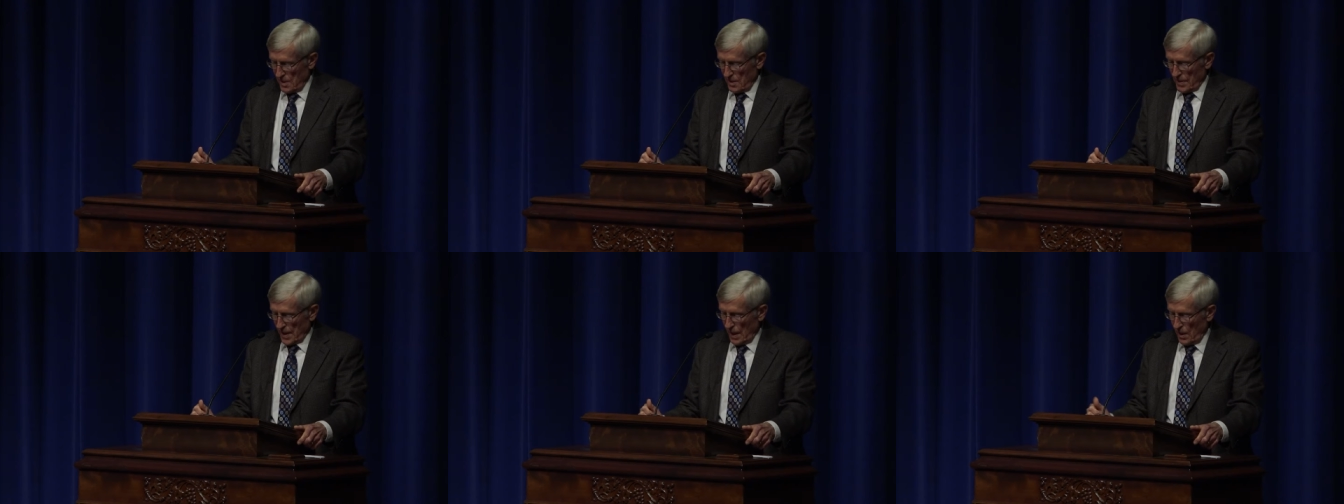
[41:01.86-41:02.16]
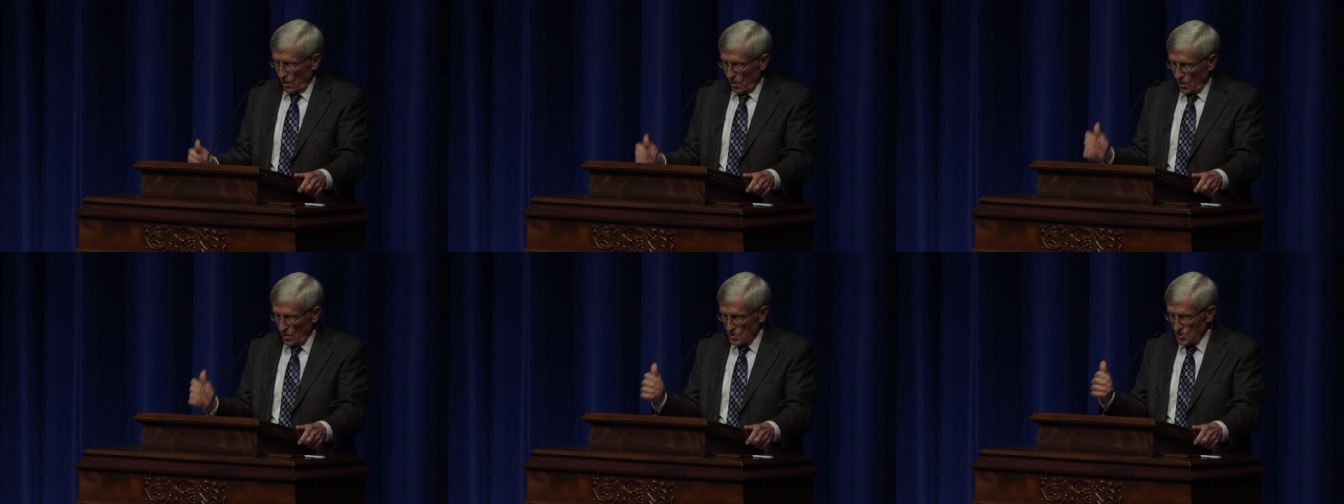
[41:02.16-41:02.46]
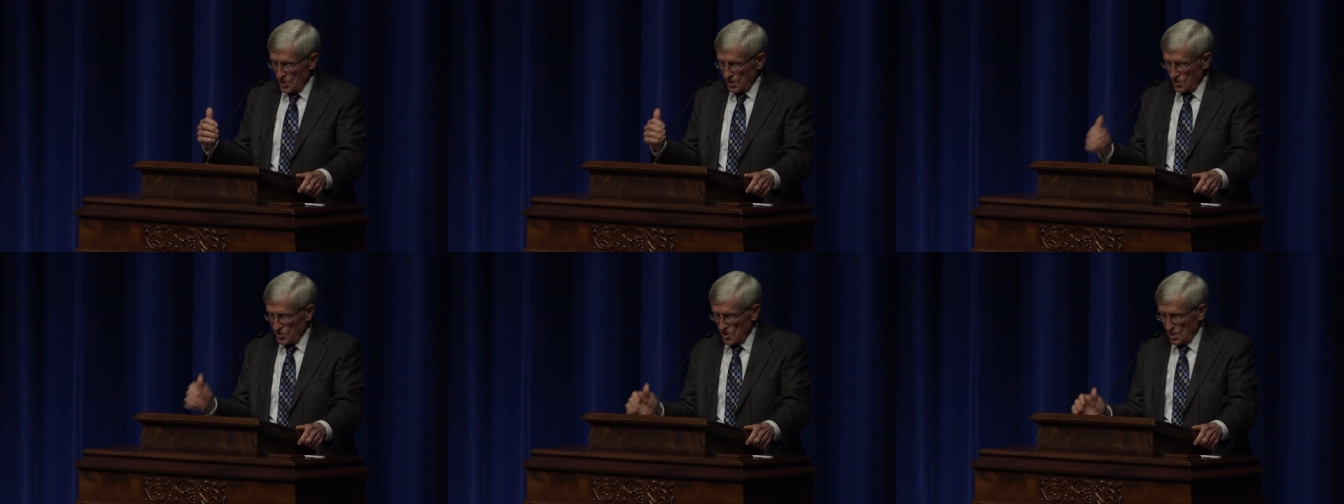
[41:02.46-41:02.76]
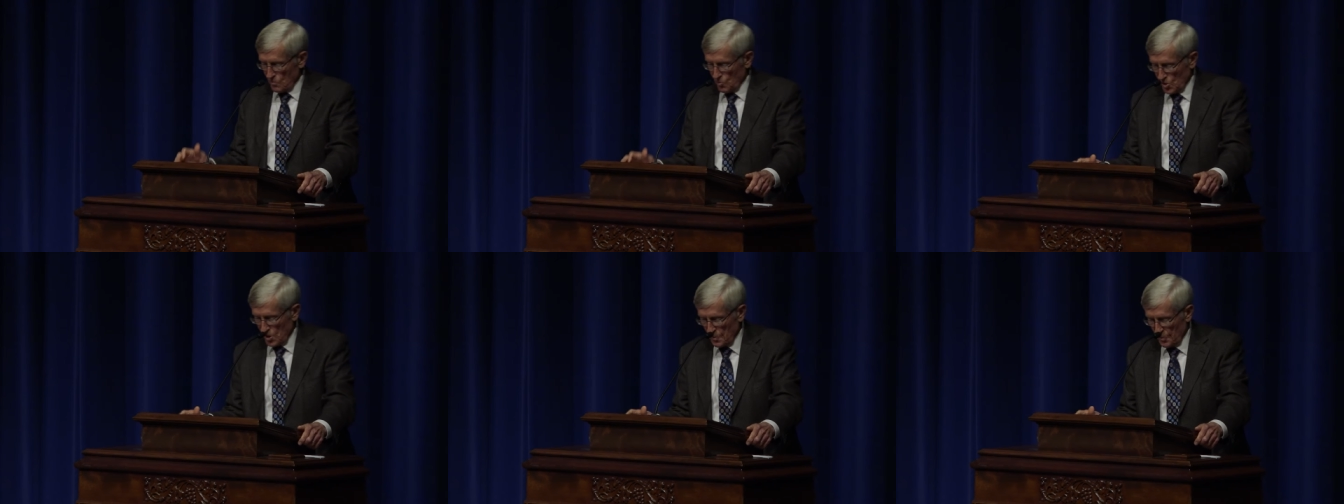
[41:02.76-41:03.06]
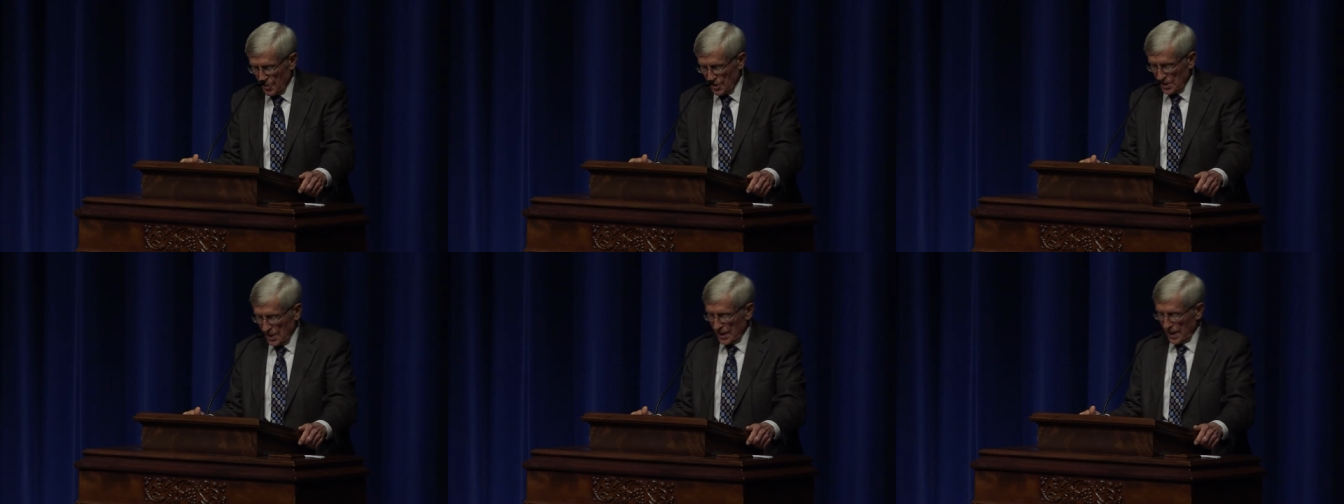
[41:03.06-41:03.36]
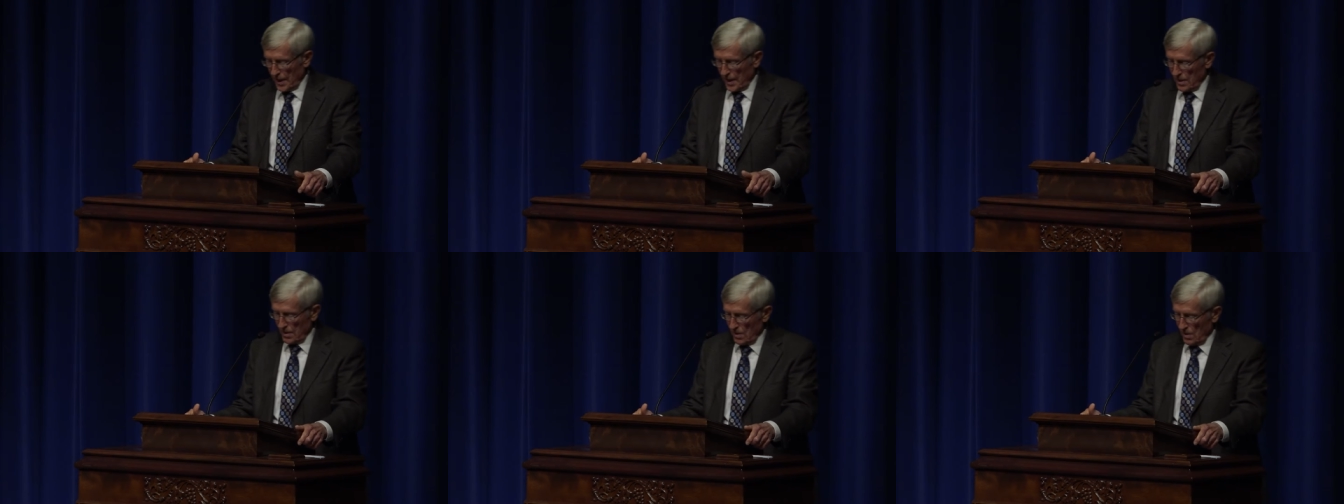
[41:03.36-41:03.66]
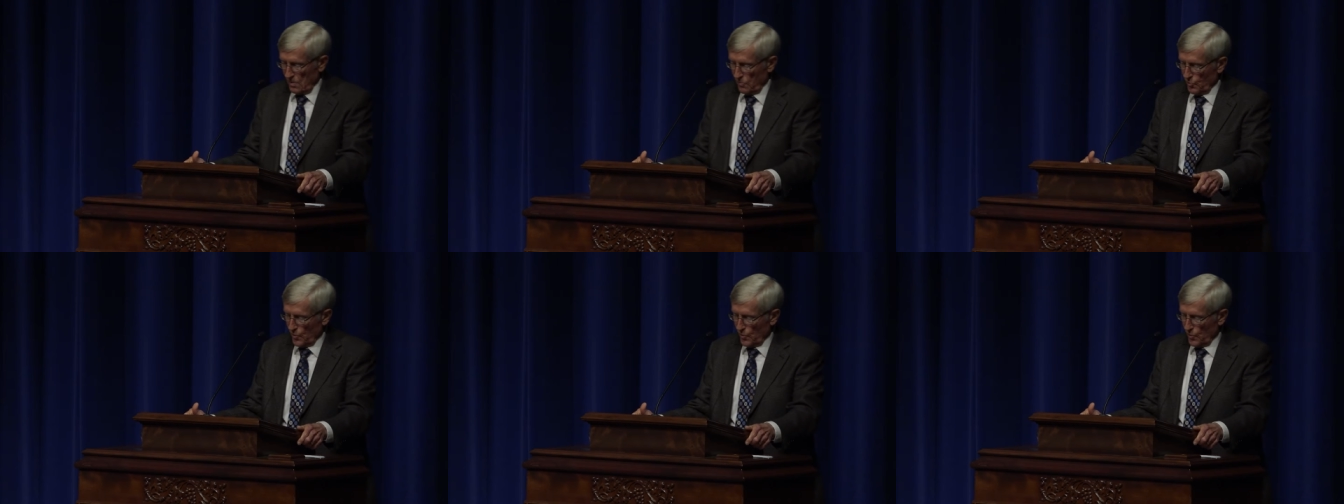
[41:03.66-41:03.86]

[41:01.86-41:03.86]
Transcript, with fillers: That whole system was put together.